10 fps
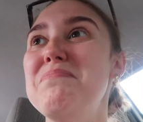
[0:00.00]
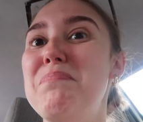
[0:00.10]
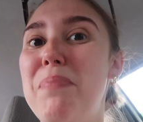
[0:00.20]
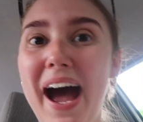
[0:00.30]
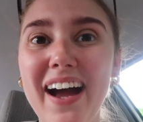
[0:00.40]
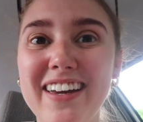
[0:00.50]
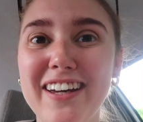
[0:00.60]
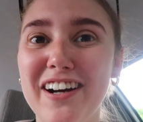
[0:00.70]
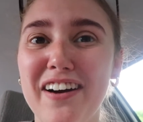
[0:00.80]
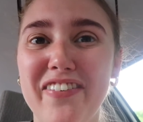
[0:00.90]
back
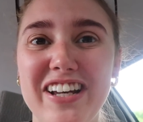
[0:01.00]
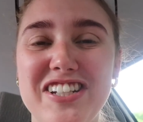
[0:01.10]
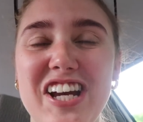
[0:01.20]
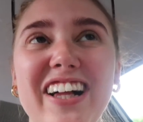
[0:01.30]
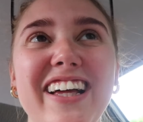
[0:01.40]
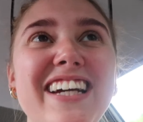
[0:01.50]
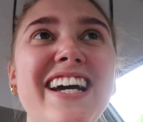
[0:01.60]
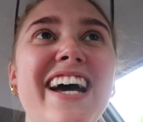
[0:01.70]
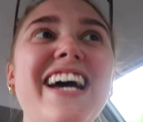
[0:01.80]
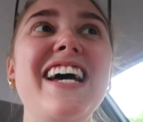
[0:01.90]
here
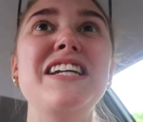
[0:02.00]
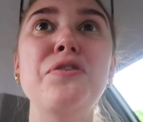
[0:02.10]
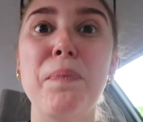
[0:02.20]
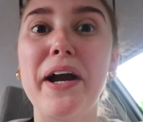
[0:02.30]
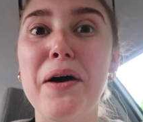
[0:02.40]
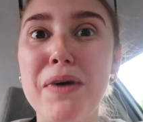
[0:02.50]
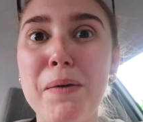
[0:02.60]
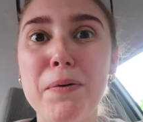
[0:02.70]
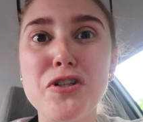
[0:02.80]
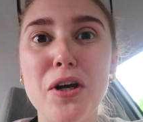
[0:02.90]
eventually to pick up
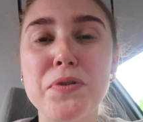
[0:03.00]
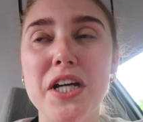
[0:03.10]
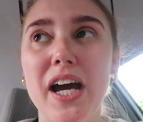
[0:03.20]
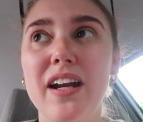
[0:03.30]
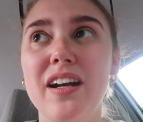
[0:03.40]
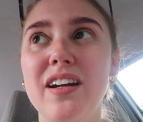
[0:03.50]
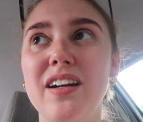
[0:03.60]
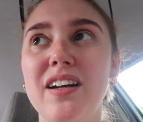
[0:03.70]
my prescription.